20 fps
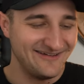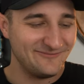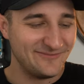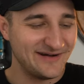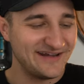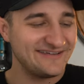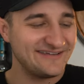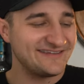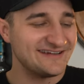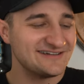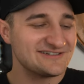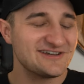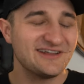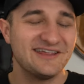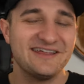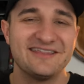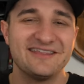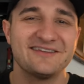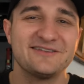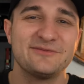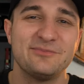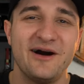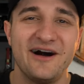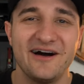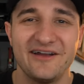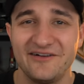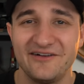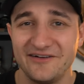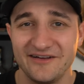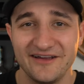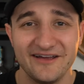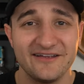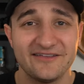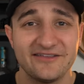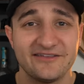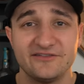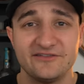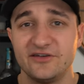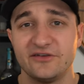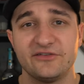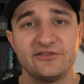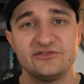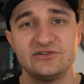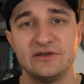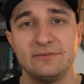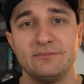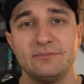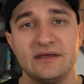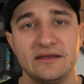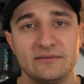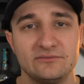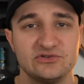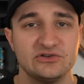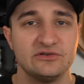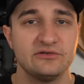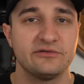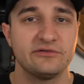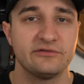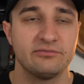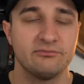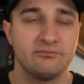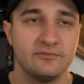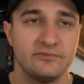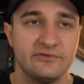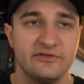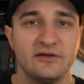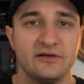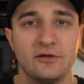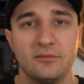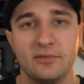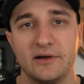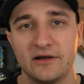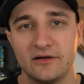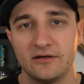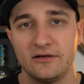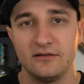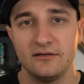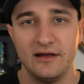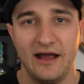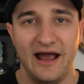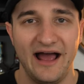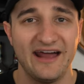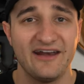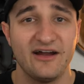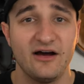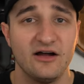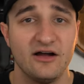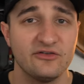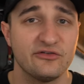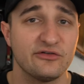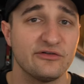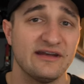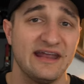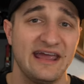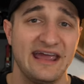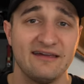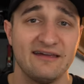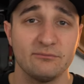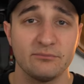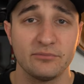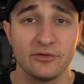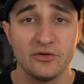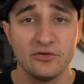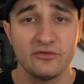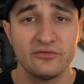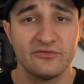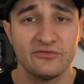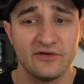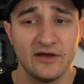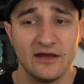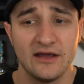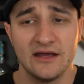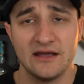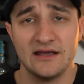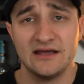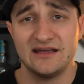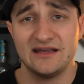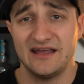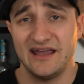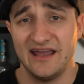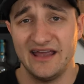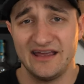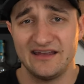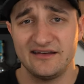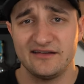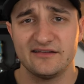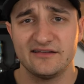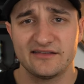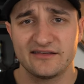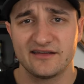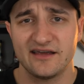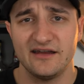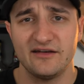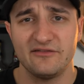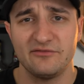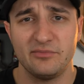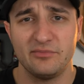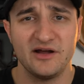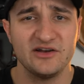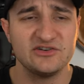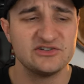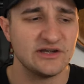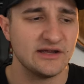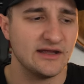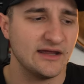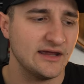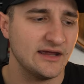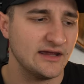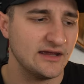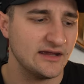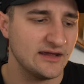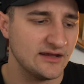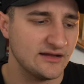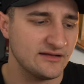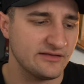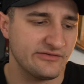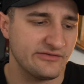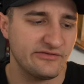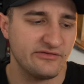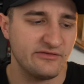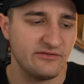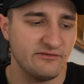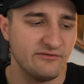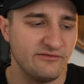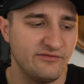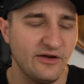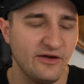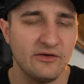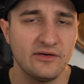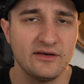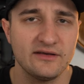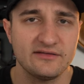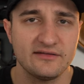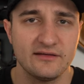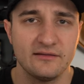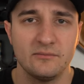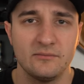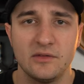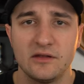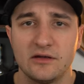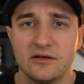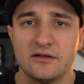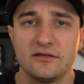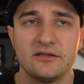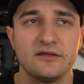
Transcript: But essentially this bottle, it's just Jim Beam juice, single barrel at 108 proof. And it's kind of budget. It's very similar.